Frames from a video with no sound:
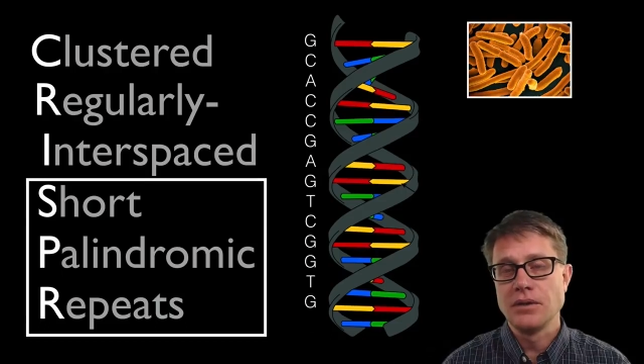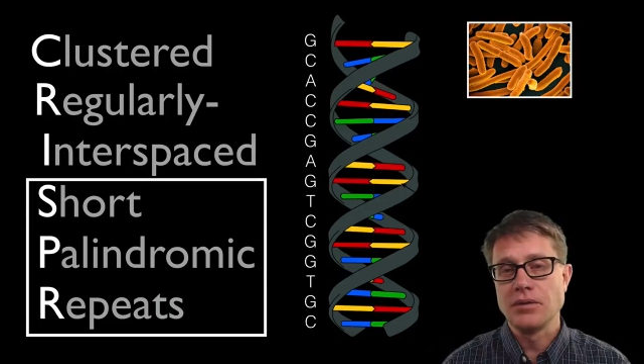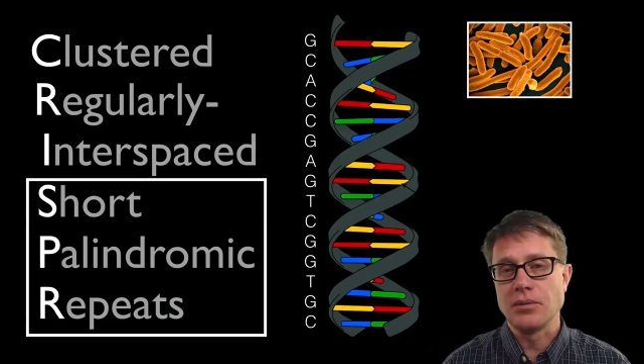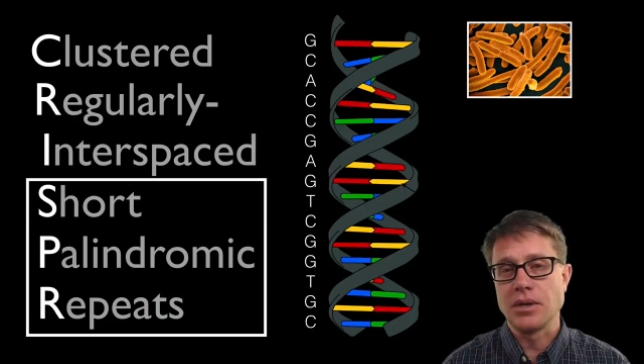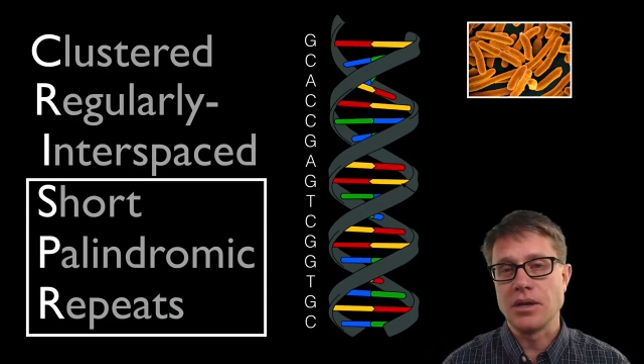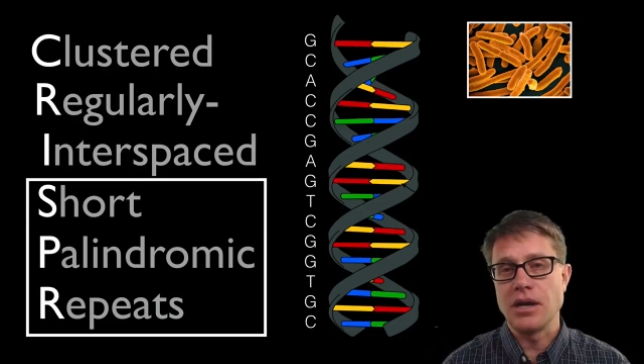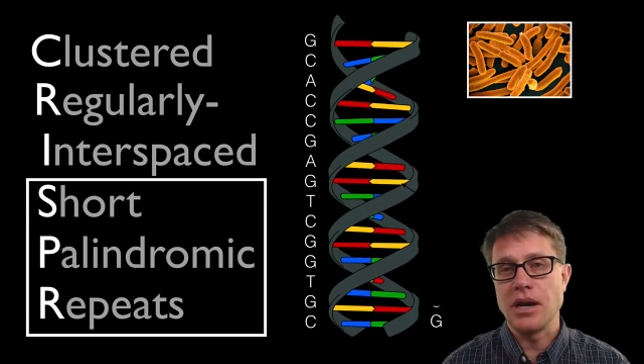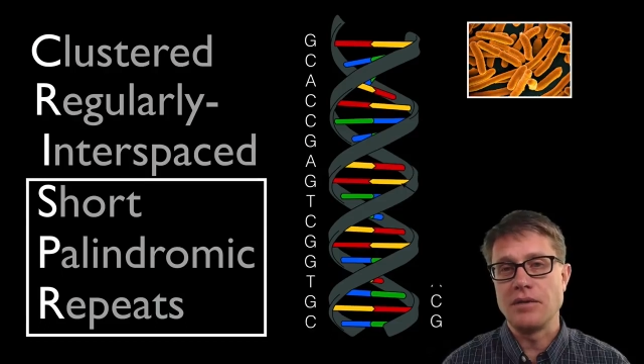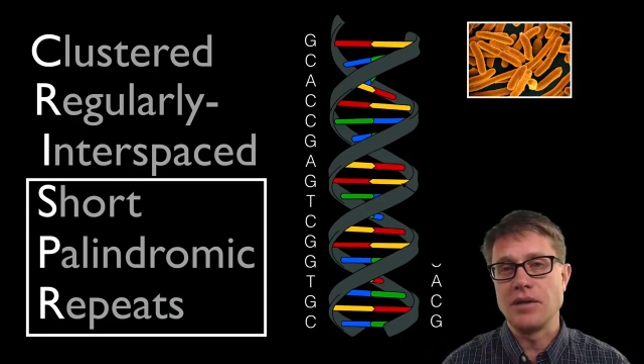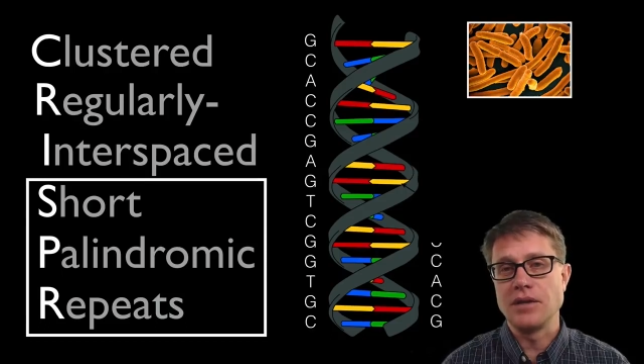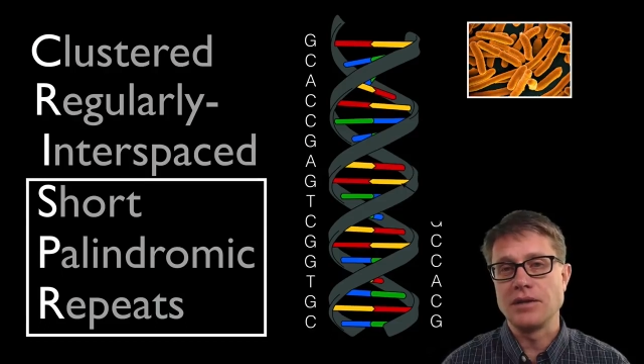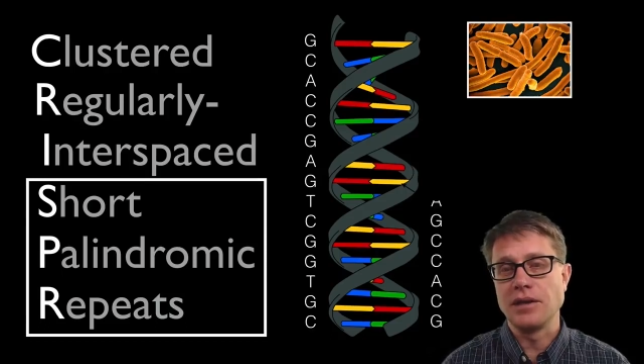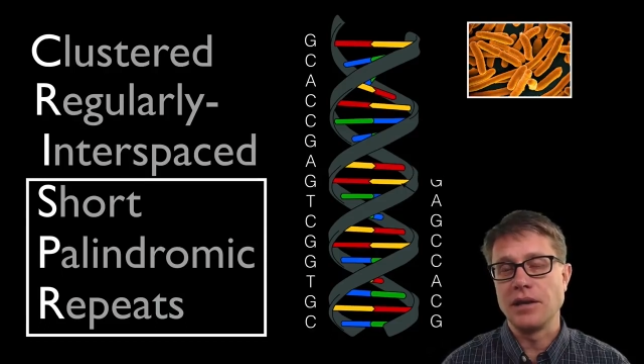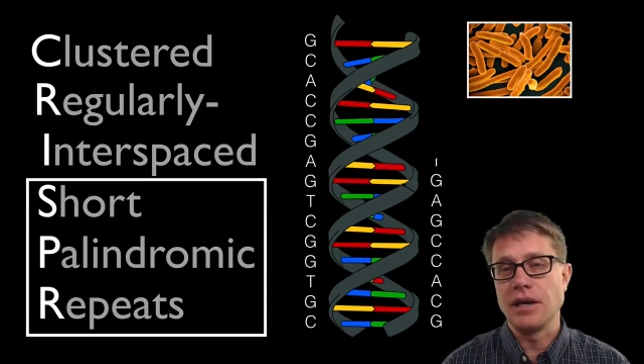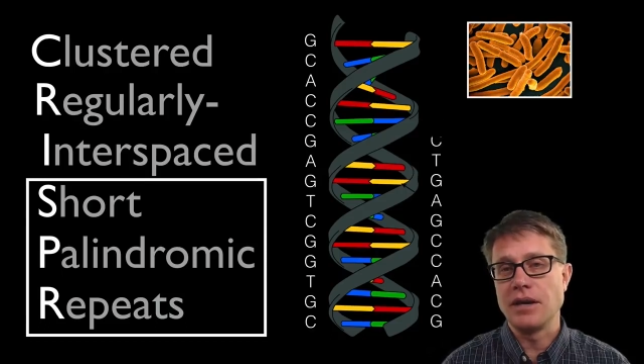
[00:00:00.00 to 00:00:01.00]
So we're going to have
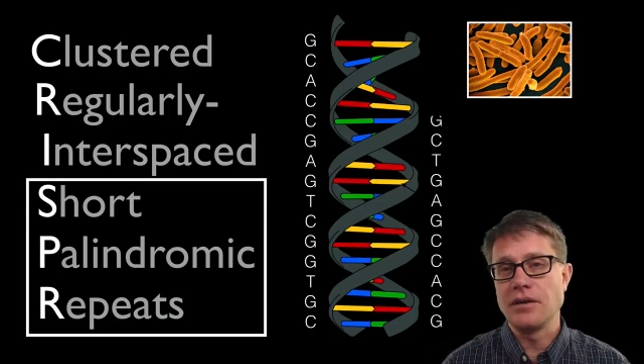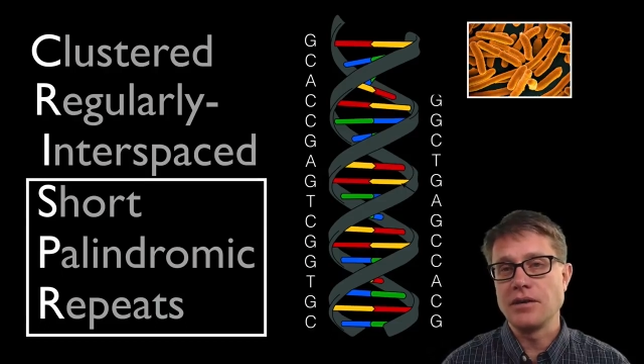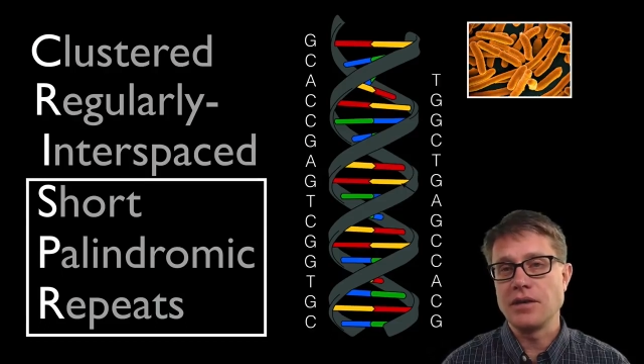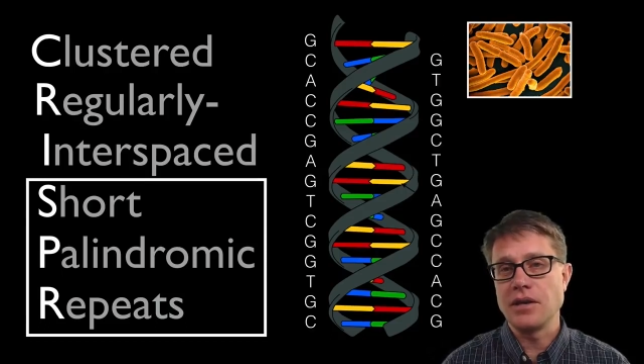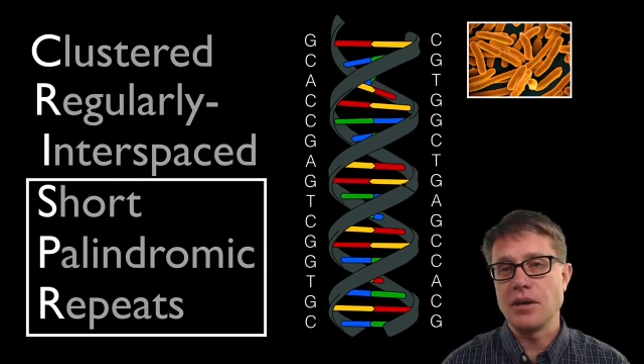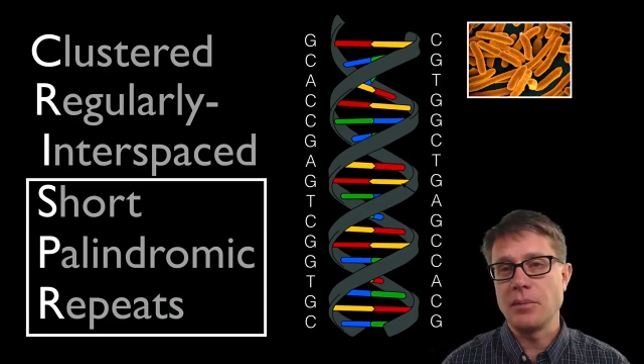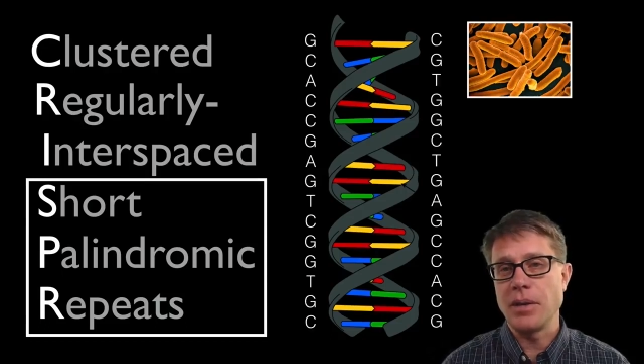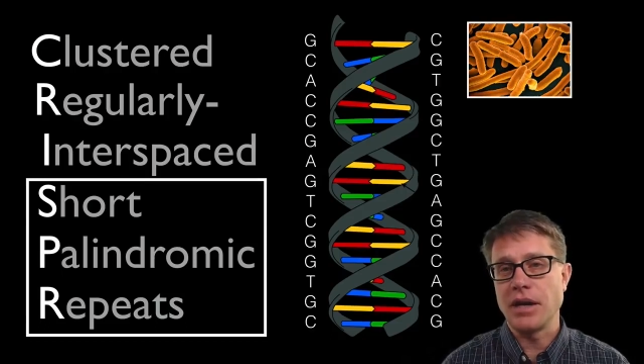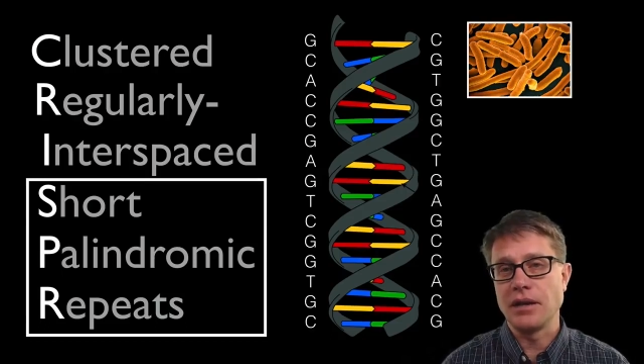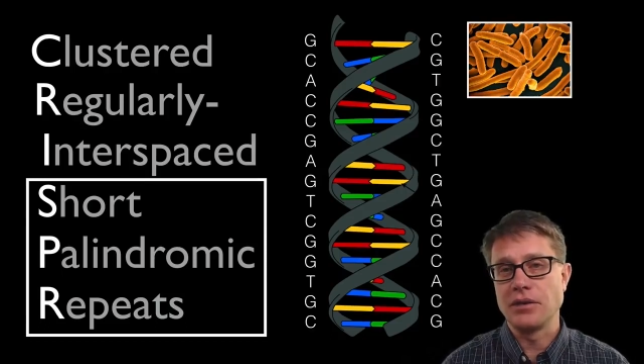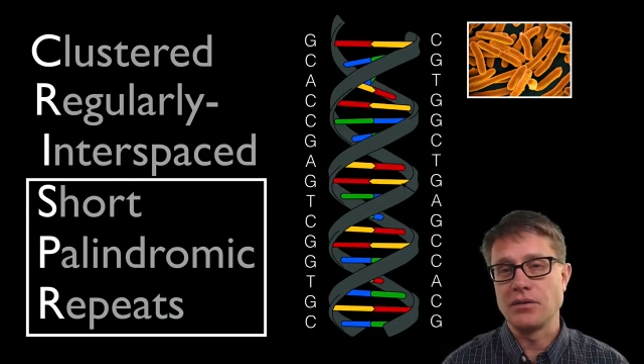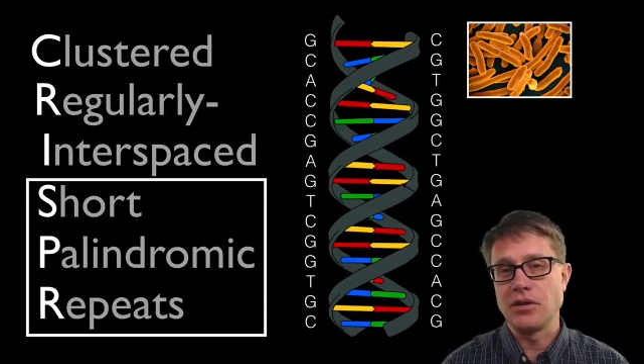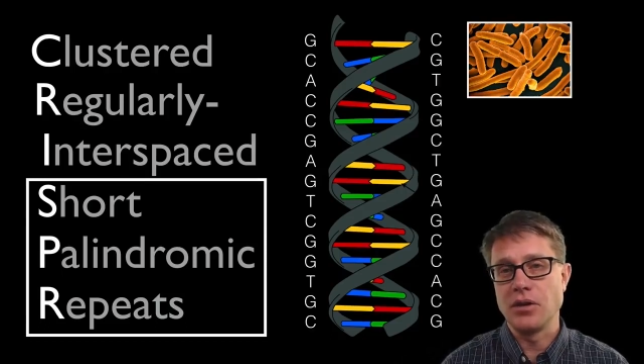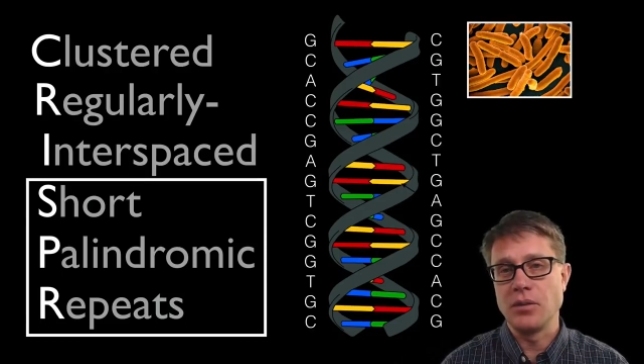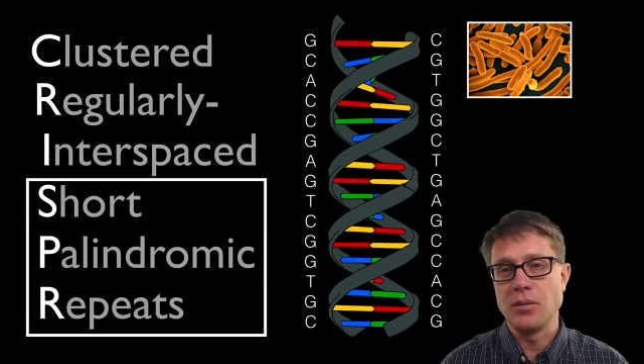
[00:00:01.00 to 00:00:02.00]
these letters that are
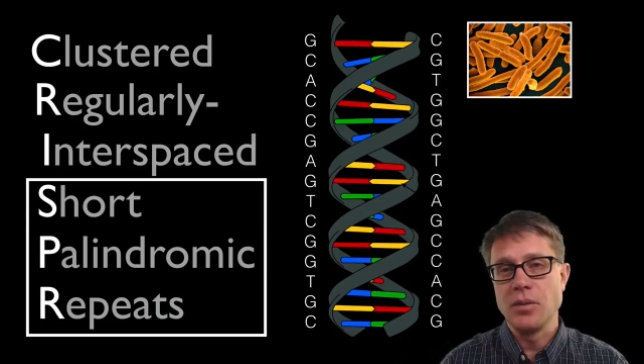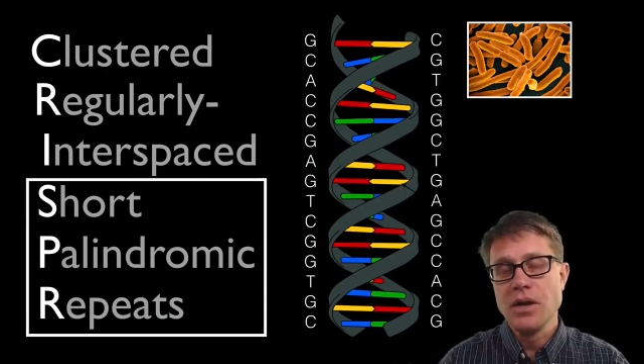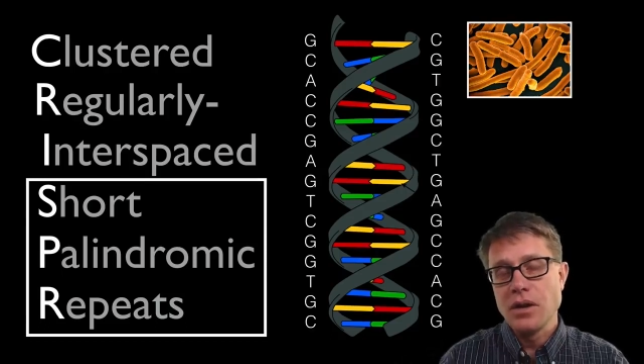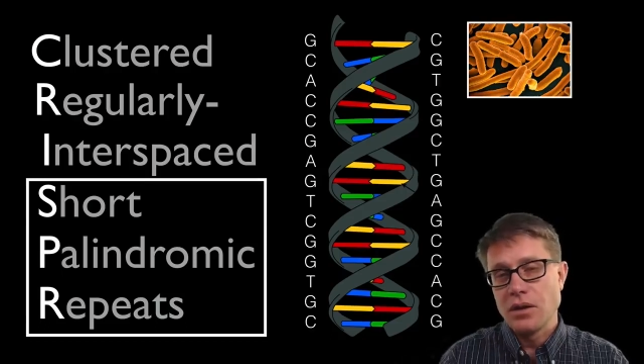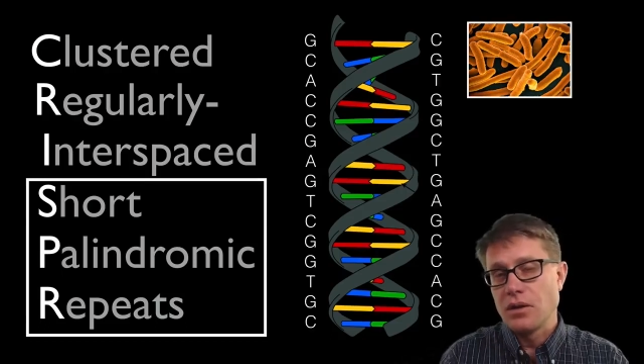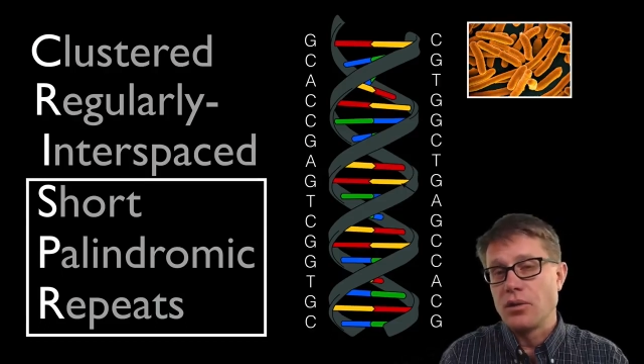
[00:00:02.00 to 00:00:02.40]
palindrome.